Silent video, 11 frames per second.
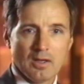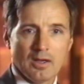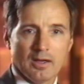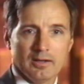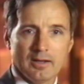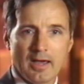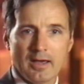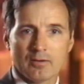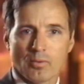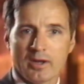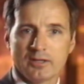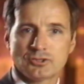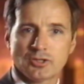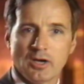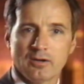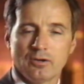and it had white
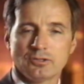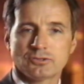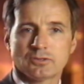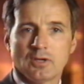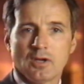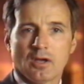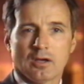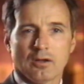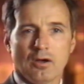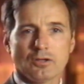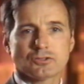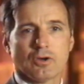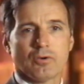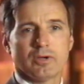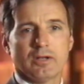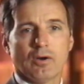shutters, and
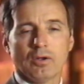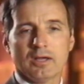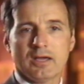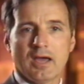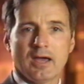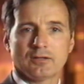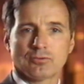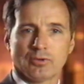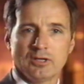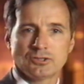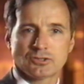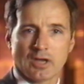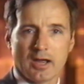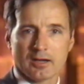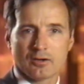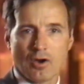also it only had green
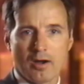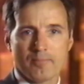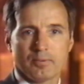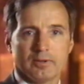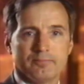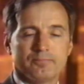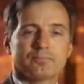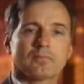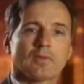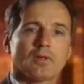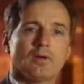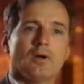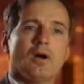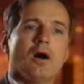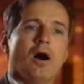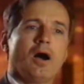shag carpet.
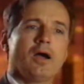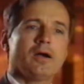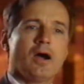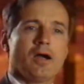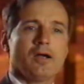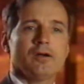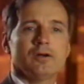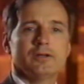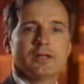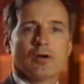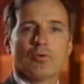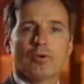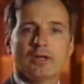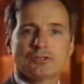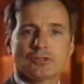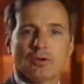I hired the
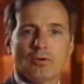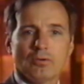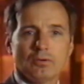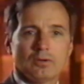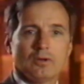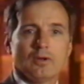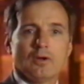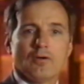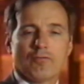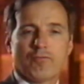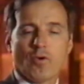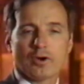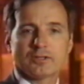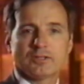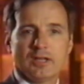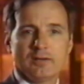original
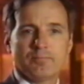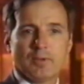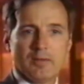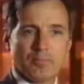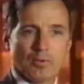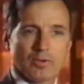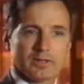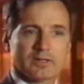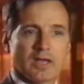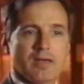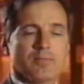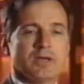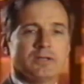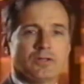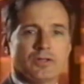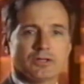14 people that came
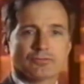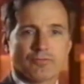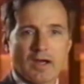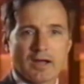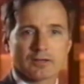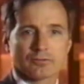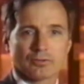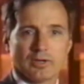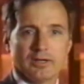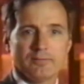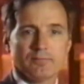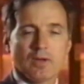into this factory,